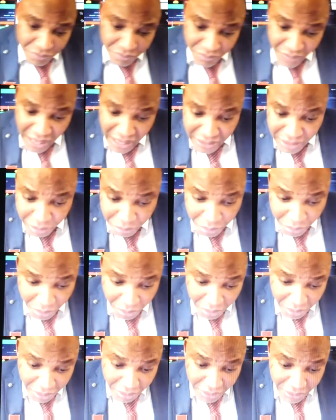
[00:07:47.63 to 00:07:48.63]
That
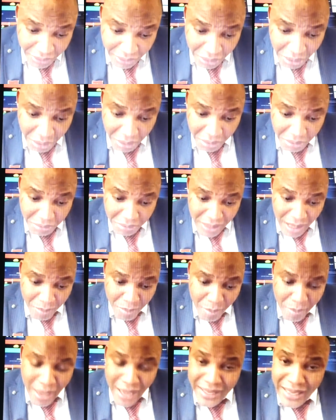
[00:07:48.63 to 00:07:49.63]
boy called
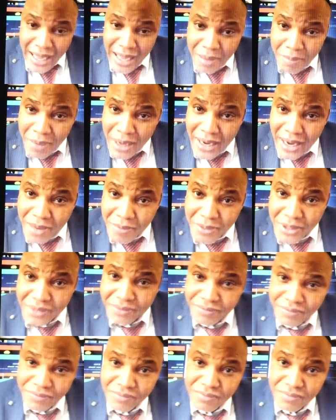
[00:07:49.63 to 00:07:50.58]
Abubakar Malami.